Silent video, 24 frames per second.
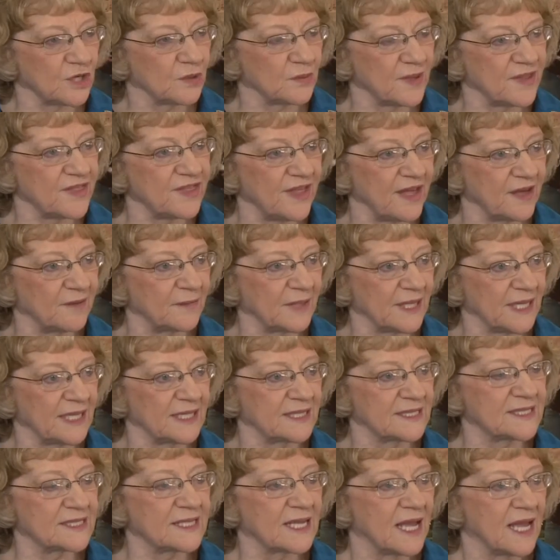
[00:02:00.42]
thus violate
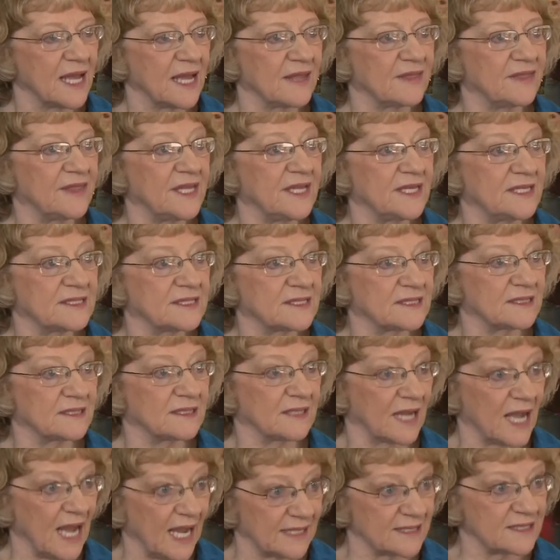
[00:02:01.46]
several
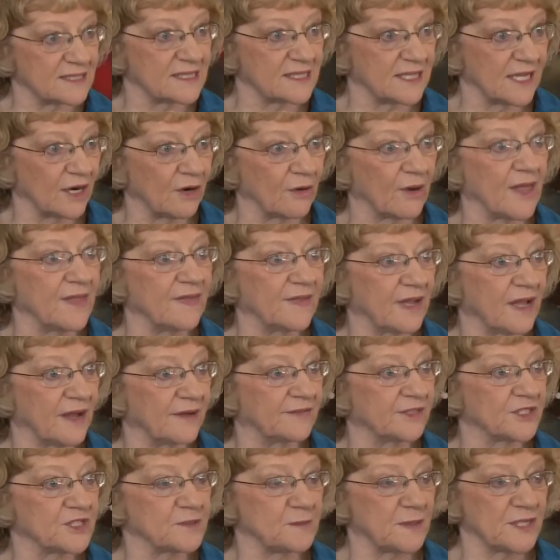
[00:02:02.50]
constitutional provisions,
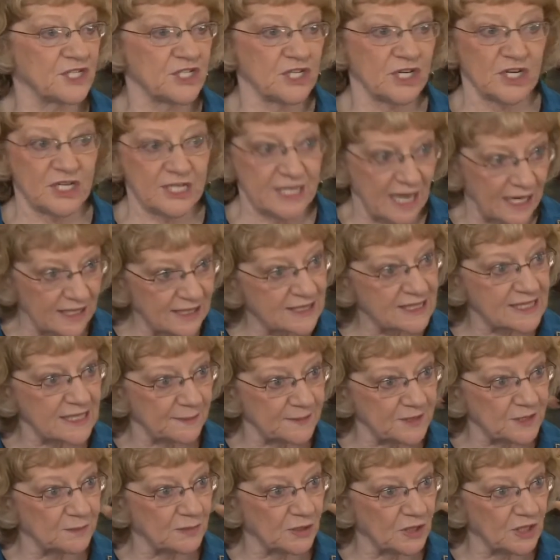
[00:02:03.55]
as well as the Voting
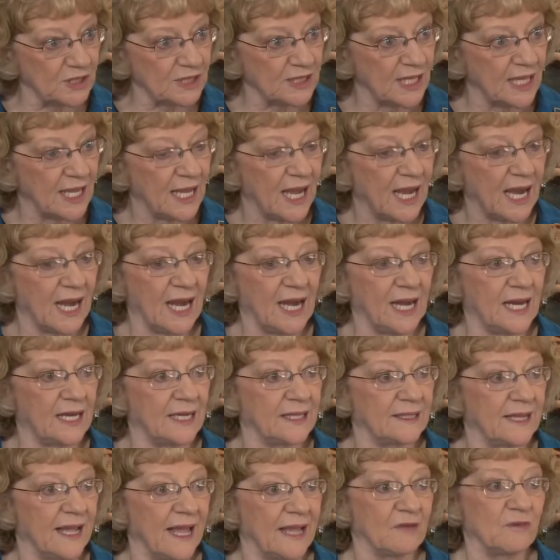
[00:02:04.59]
Rights Act. They filed a
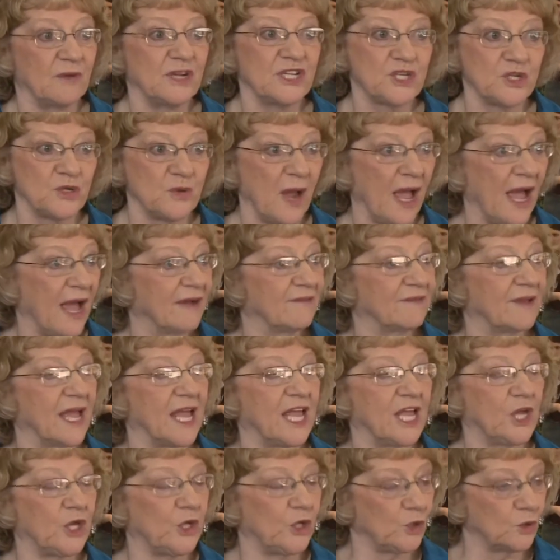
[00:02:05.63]
motion in federal court
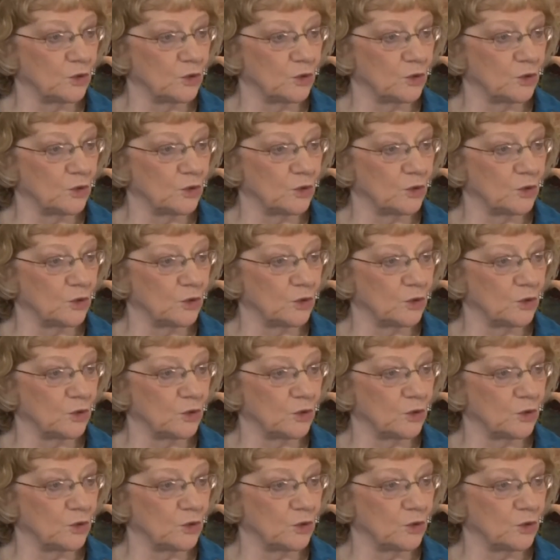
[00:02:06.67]
for an